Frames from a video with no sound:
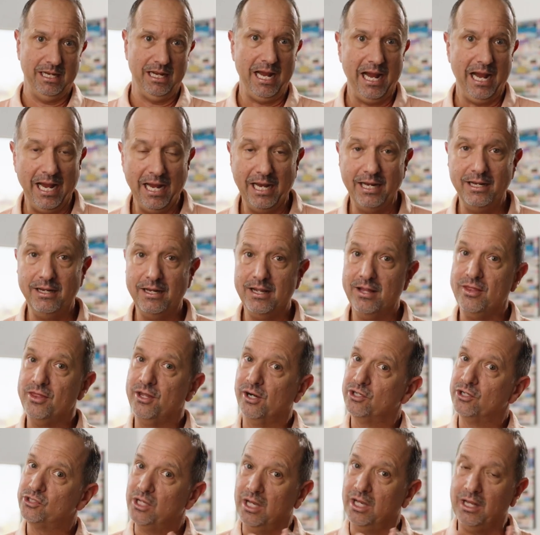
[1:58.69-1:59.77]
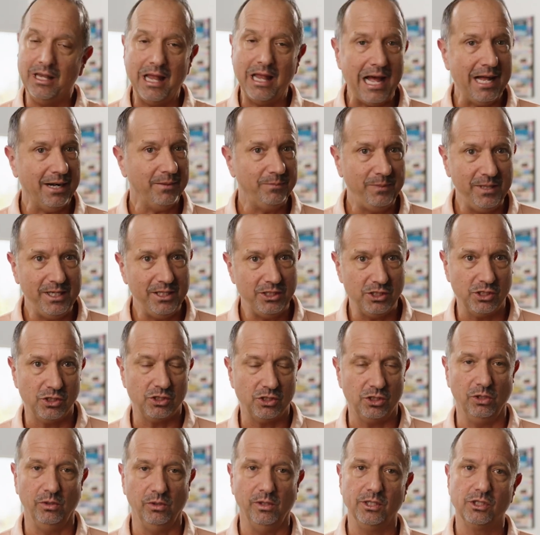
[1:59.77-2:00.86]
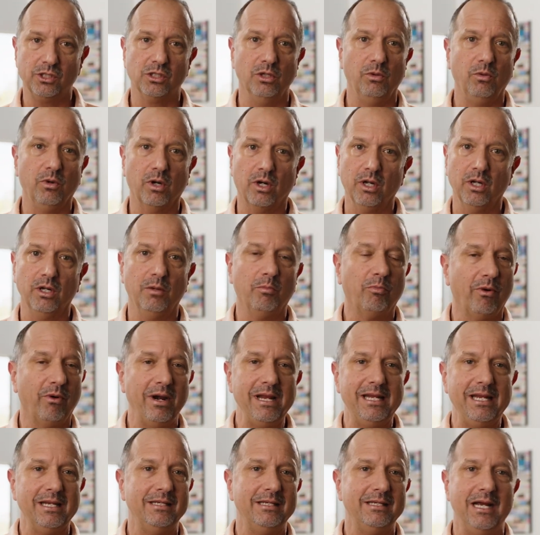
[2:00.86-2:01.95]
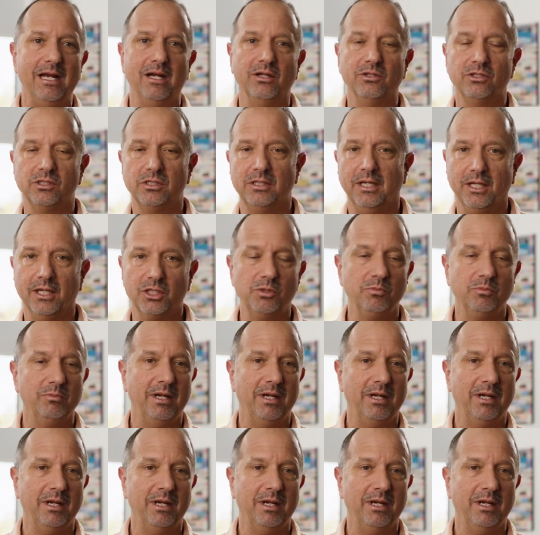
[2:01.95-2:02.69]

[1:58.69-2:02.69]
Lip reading: And there's a lot of pieces to it. So we're going to break it down section